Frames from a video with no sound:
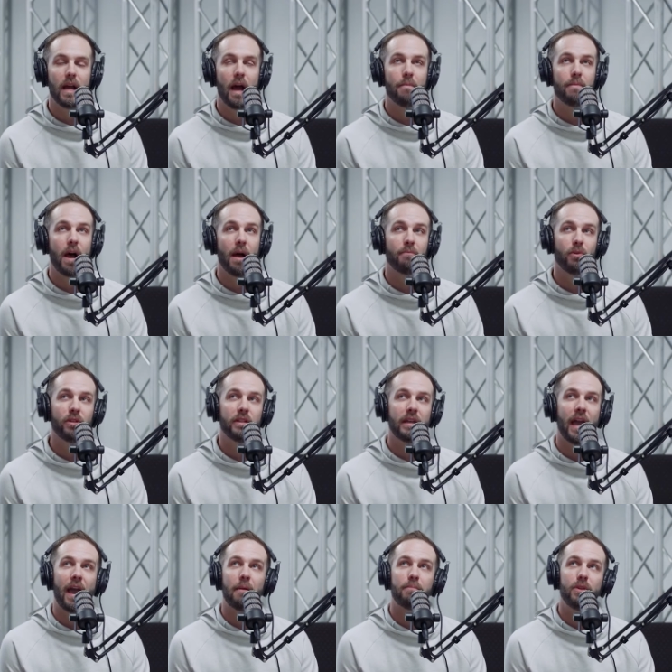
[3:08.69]
I'm I'm really
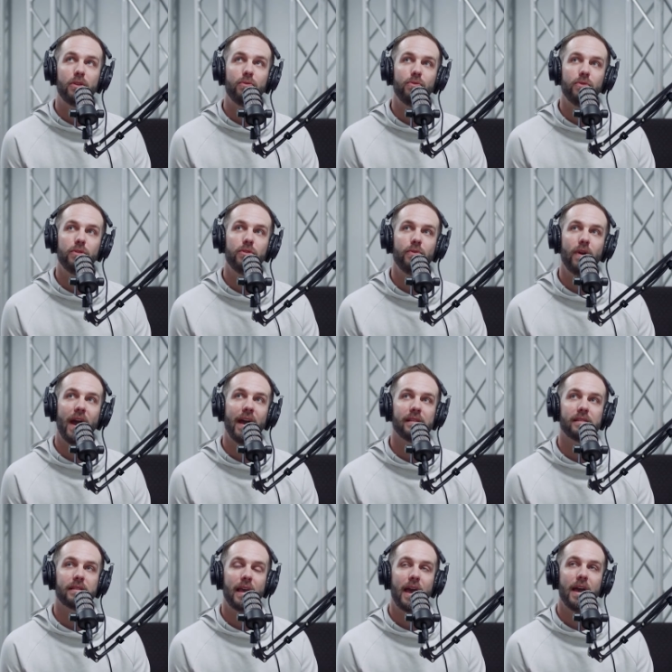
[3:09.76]
happy you you
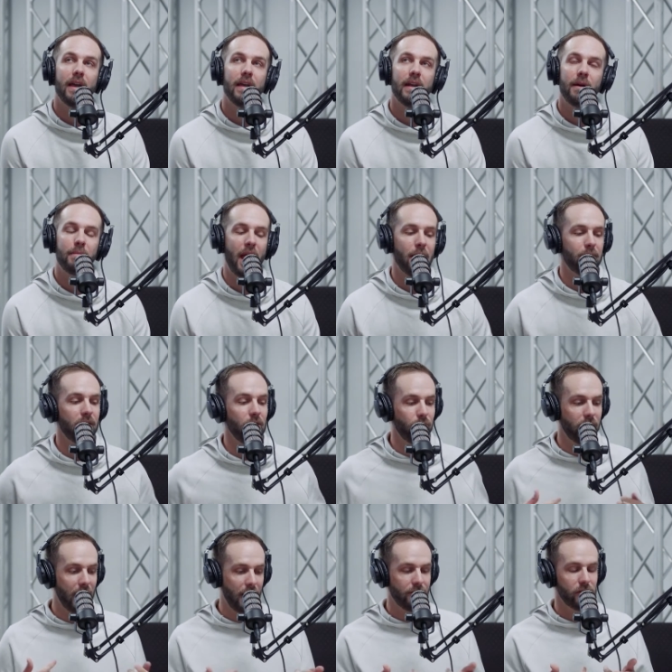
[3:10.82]
asked that and I'm happy that
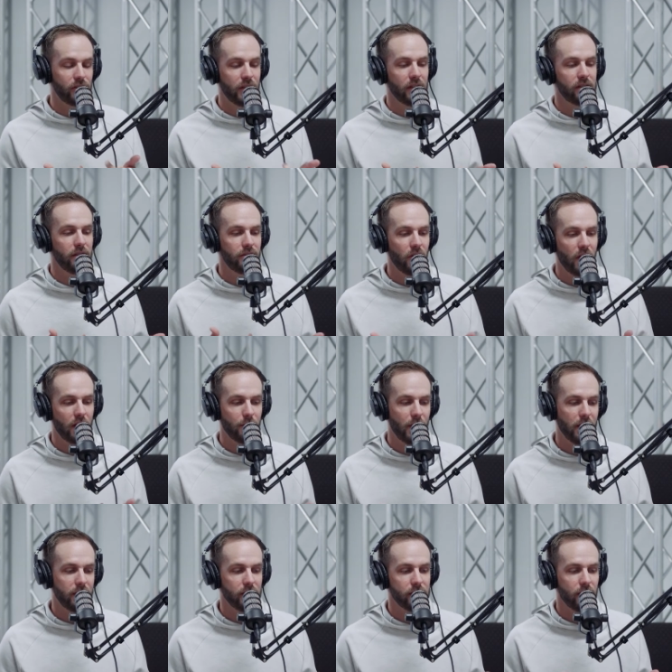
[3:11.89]
we have a chance to talk
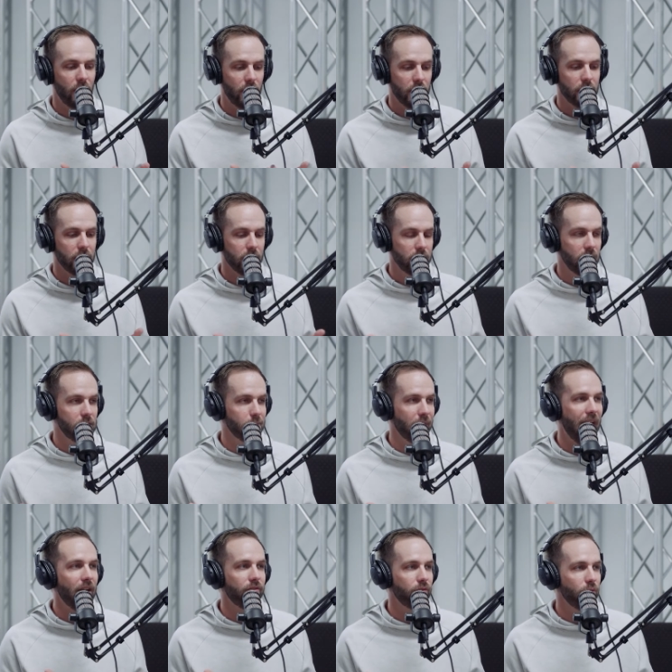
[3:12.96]
about this on a this
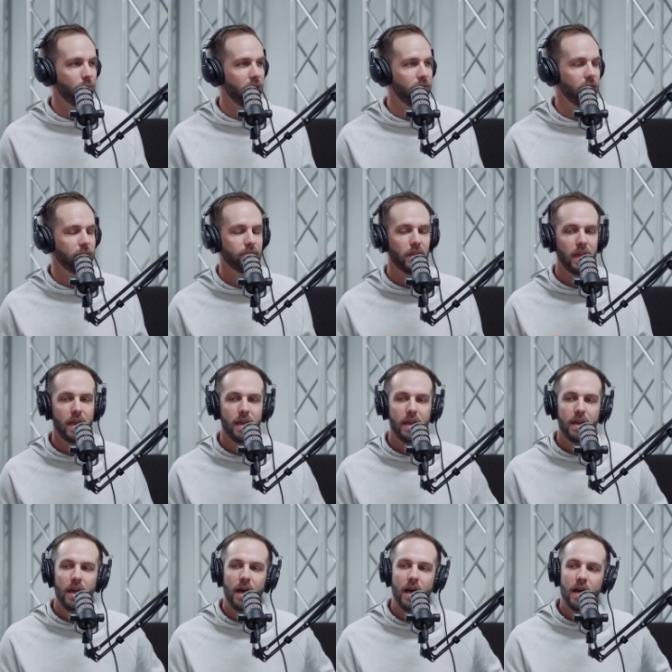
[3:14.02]
platform, I think.
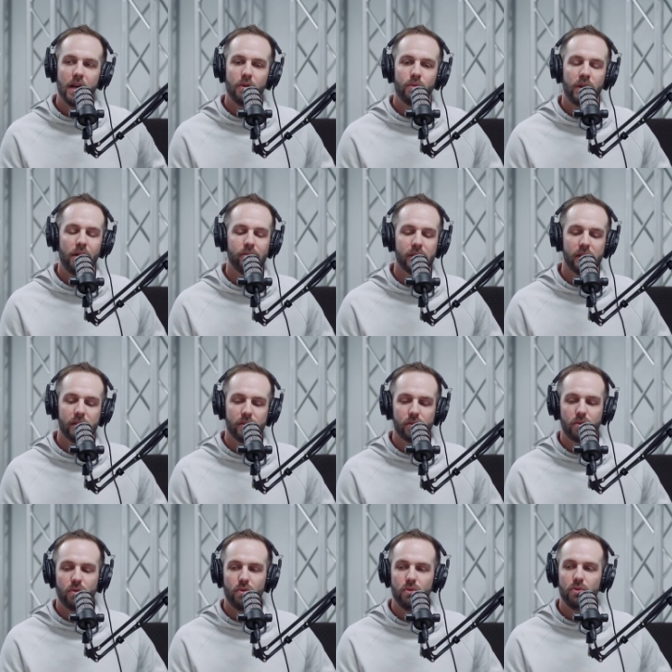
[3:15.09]
Uh, when I was at
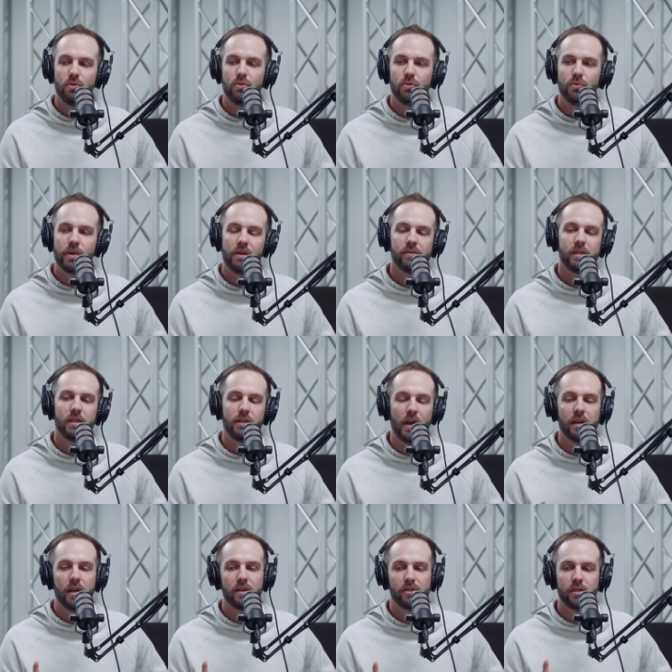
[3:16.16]
school, when I was at, I,
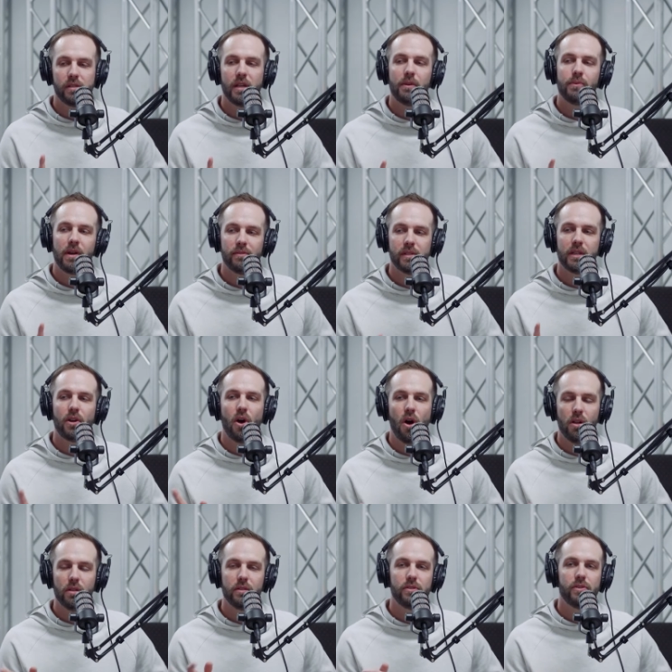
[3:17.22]
I should say, when I was in
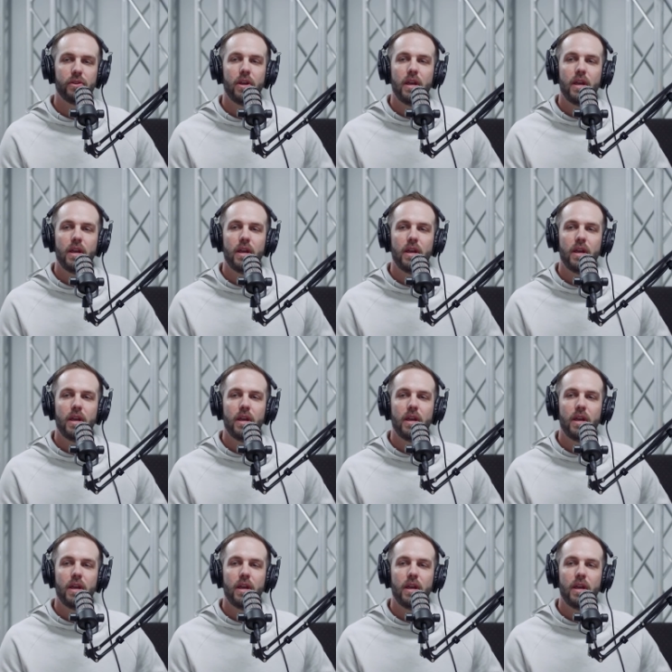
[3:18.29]
college,